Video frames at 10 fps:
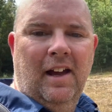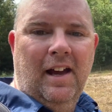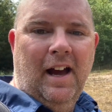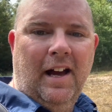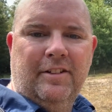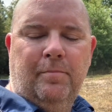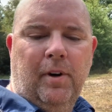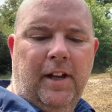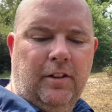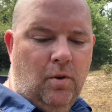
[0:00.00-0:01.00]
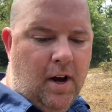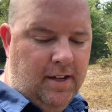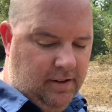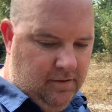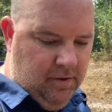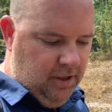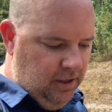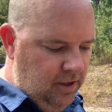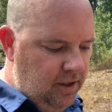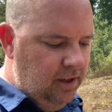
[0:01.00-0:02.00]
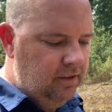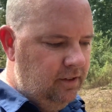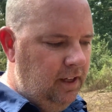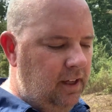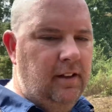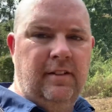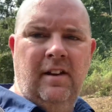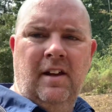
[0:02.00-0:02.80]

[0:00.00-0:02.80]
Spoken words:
I spread twice as much seed as